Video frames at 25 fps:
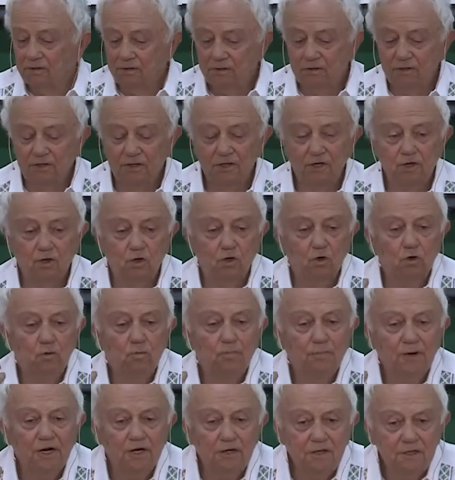the
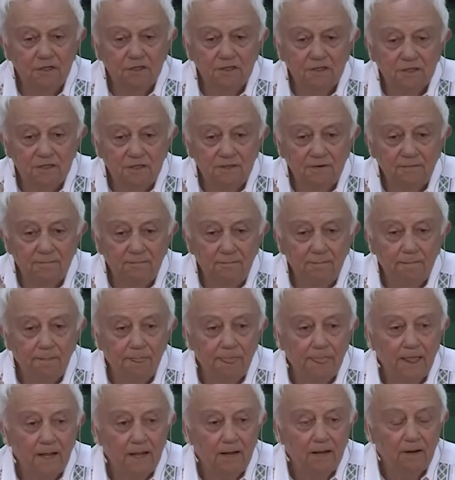humans,
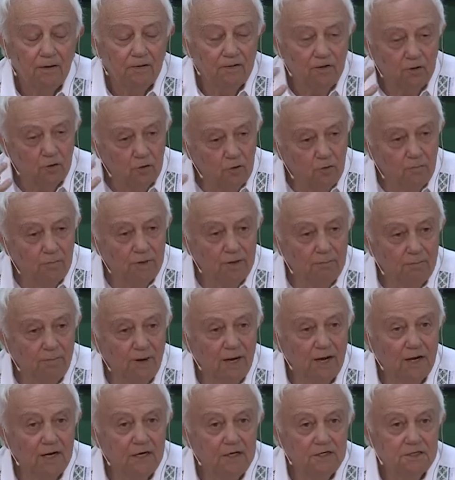the human
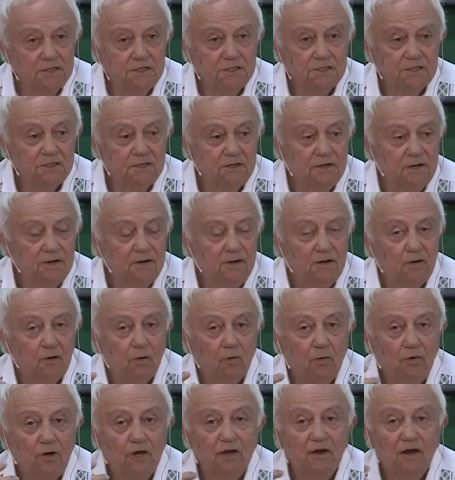mind,
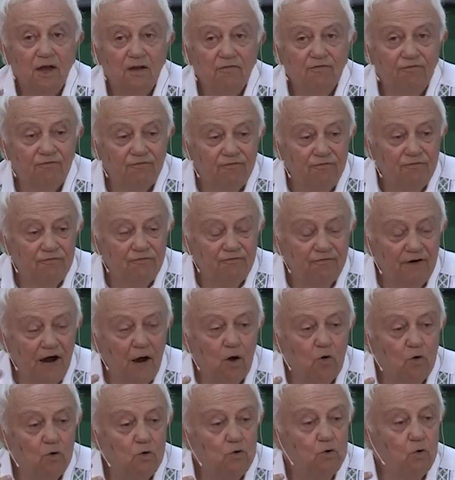we have
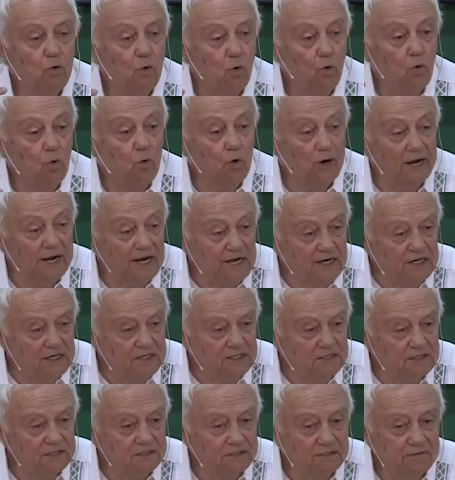found
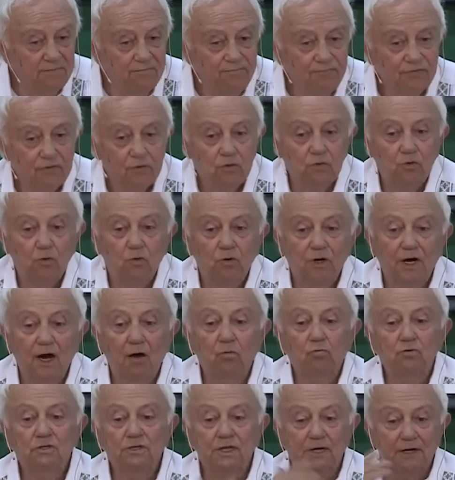ways to
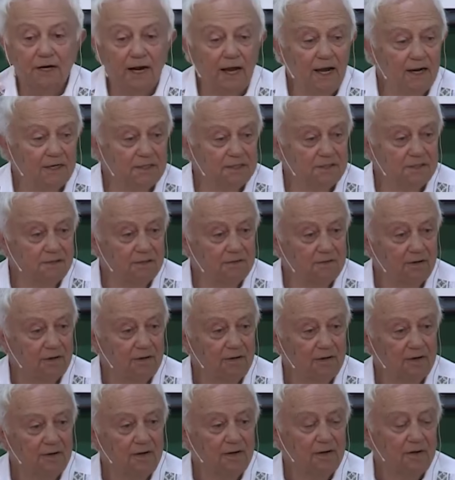counteract
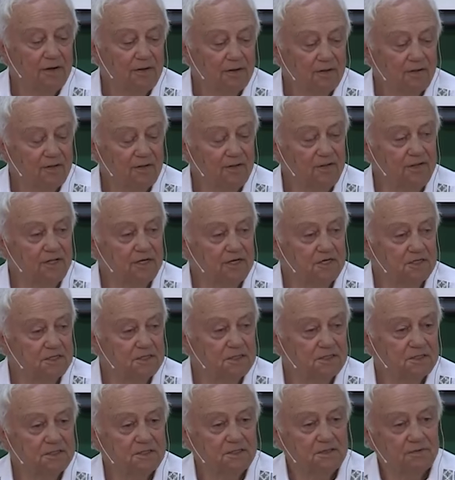
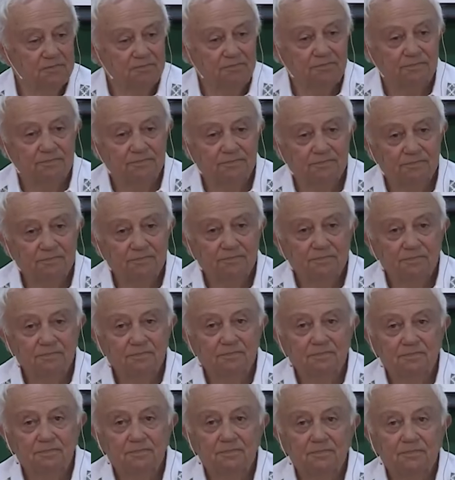this
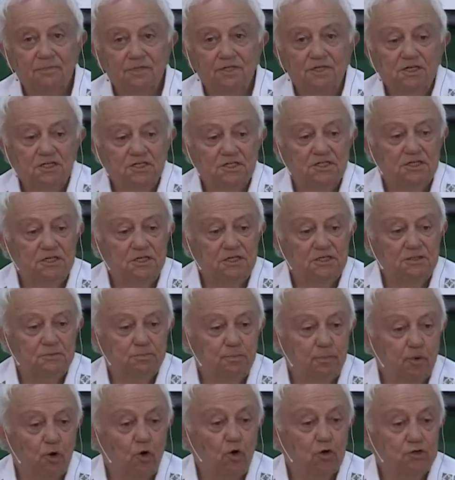disease
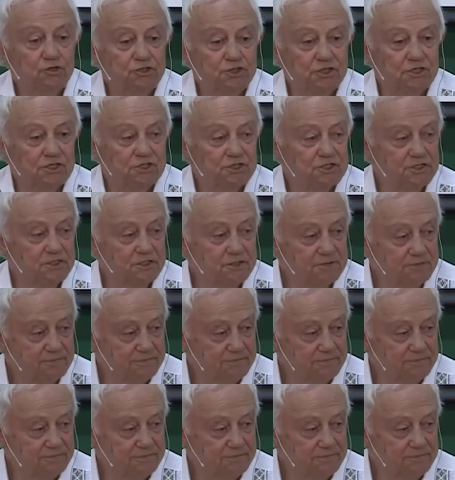process.